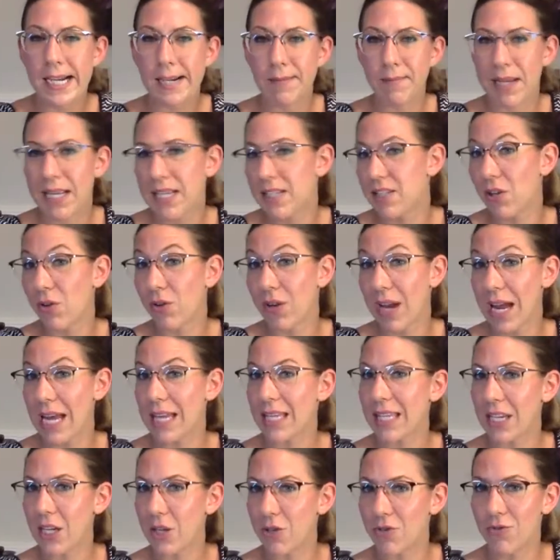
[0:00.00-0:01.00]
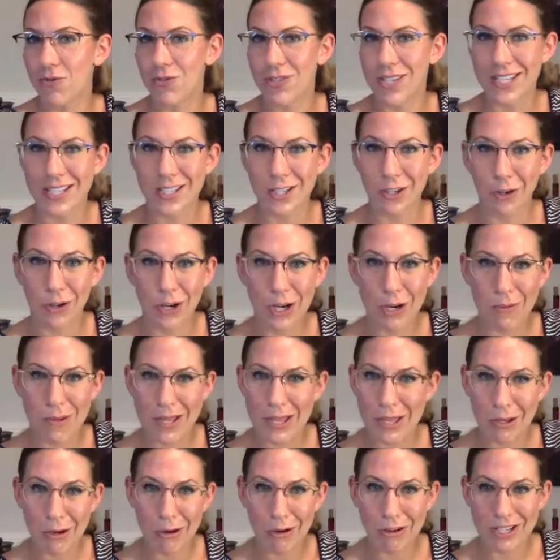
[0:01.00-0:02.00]
it's okay that you disagree with
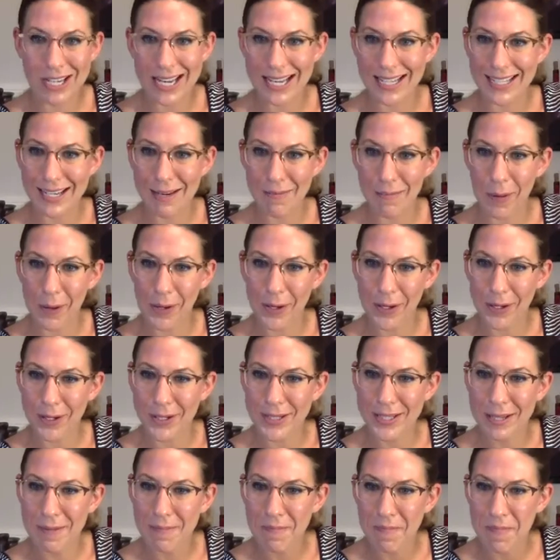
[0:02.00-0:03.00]
your tasting partners.